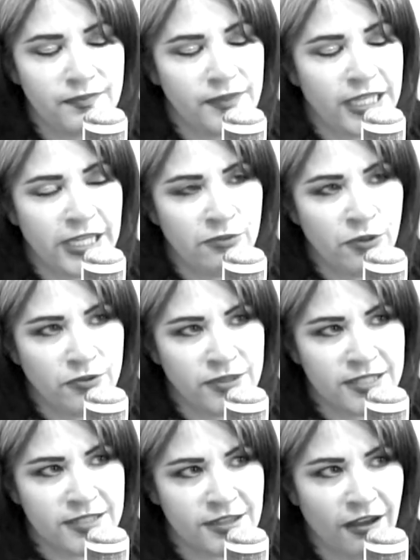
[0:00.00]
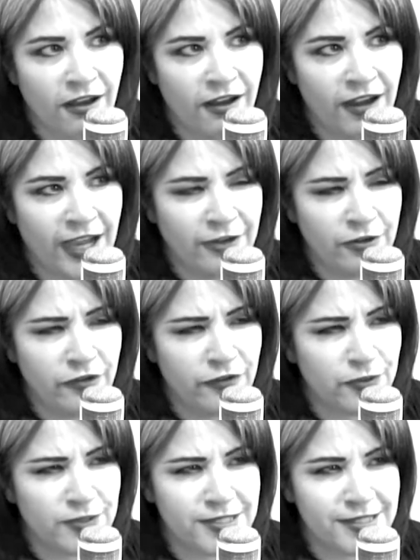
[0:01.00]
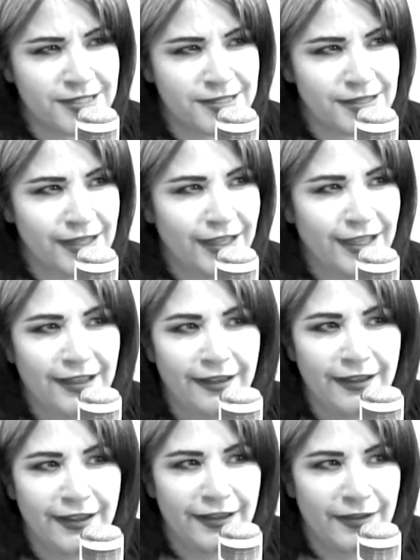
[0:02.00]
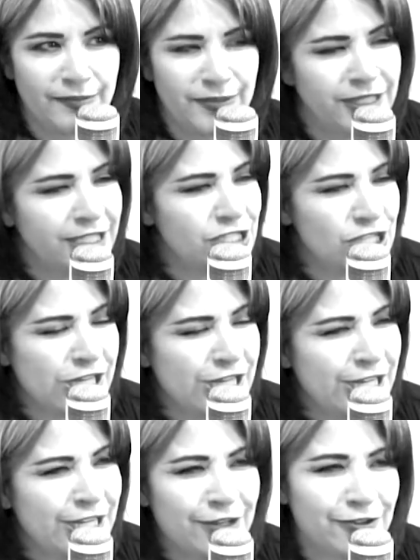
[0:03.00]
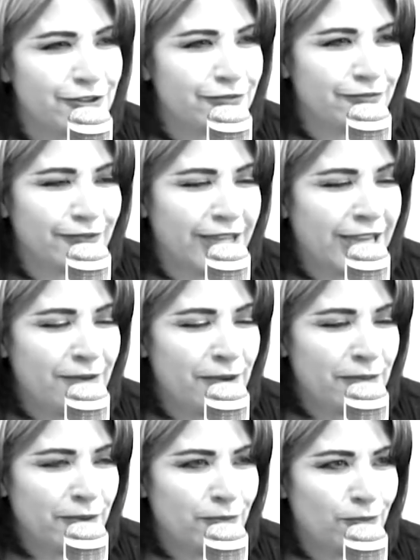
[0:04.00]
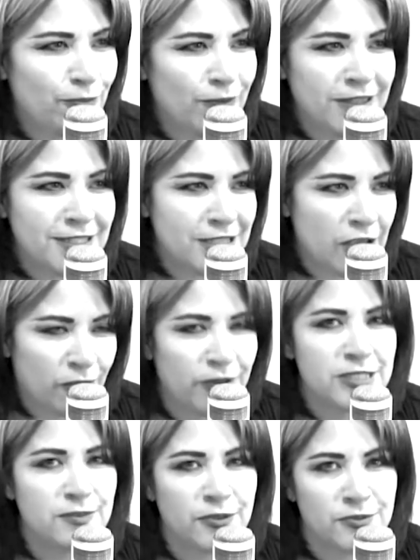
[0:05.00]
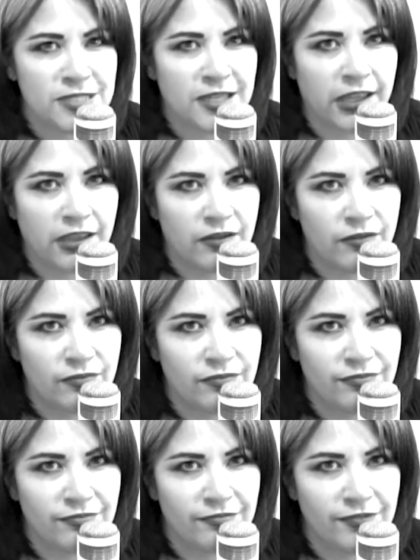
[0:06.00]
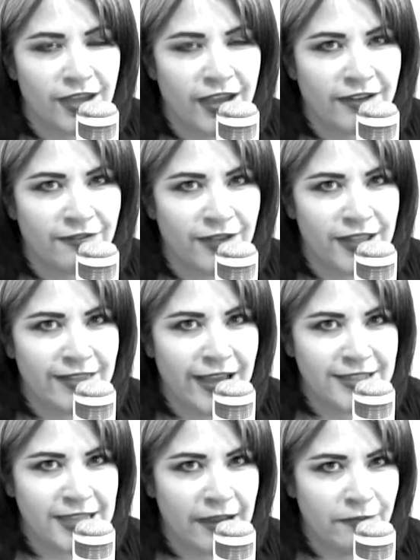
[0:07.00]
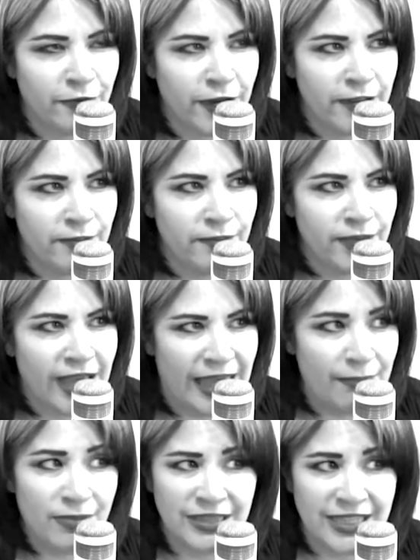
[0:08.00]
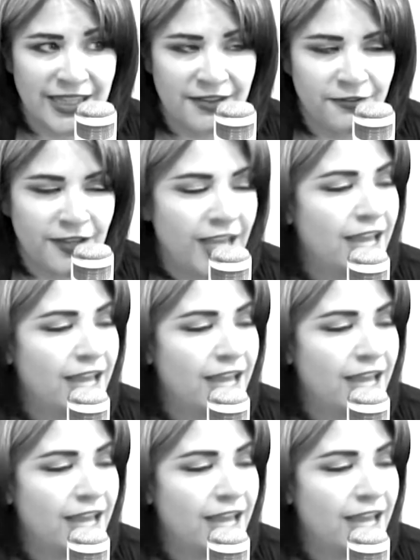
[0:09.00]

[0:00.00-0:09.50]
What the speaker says: he wrote this song. I don't know if it was Billie Jean, or I can't remember what the song was, but it was like kind of in that time frame, I believe.